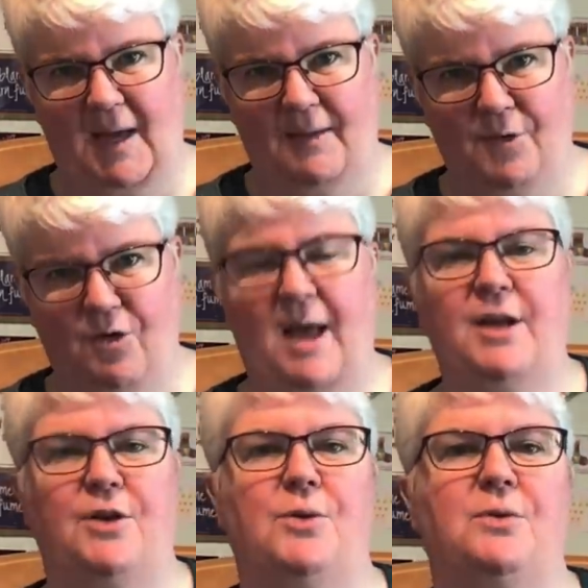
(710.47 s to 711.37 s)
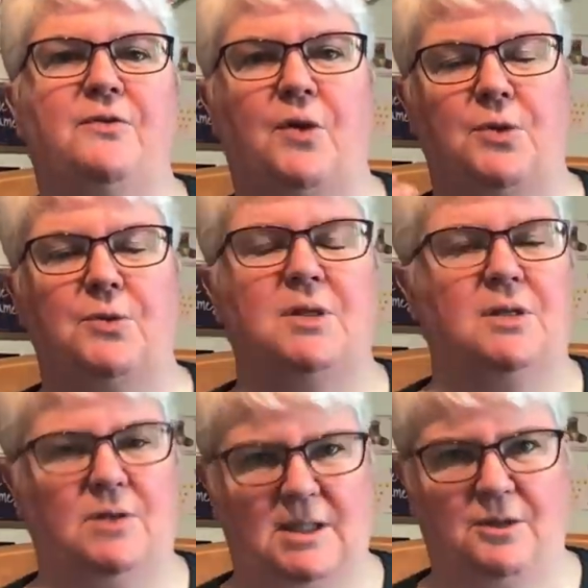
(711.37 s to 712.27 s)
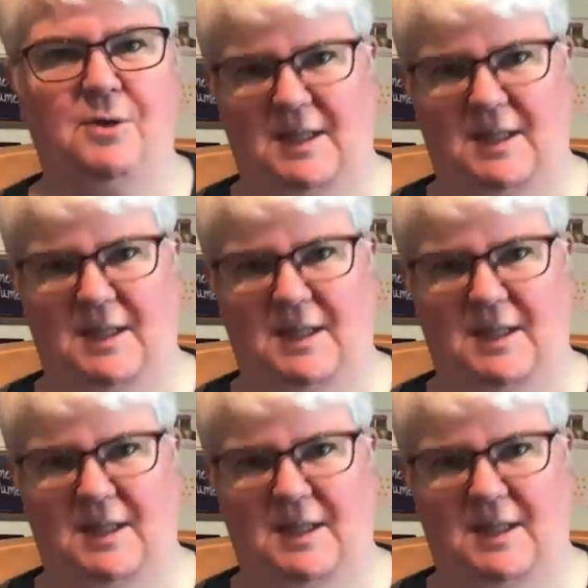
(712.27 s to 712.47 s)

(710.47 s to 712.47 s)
credit note for those 3